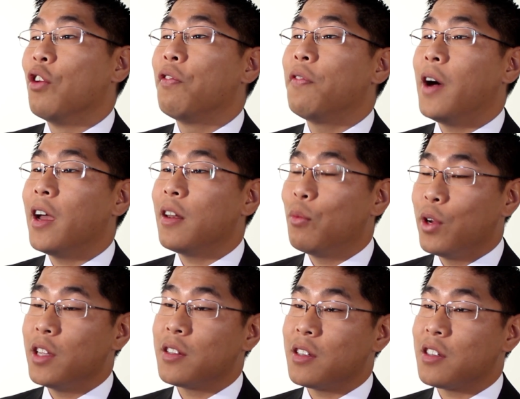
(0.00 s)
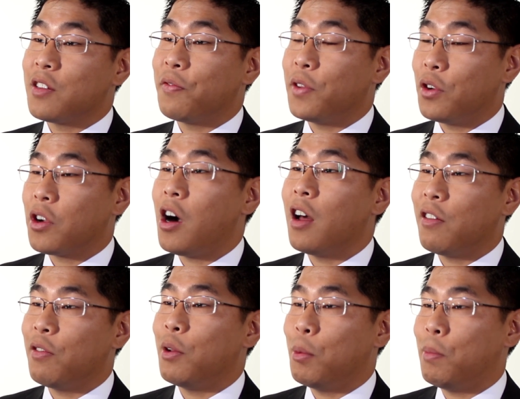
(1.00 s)
You'll find reasons to feel
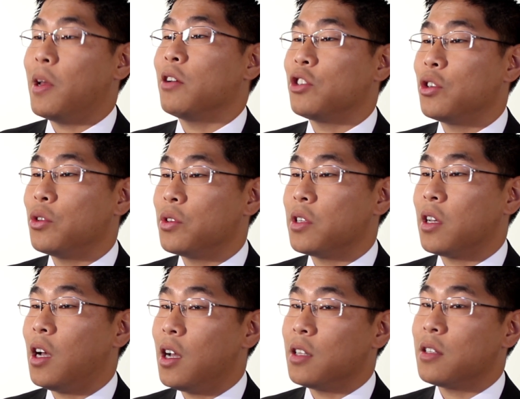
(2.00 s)
confident about choosing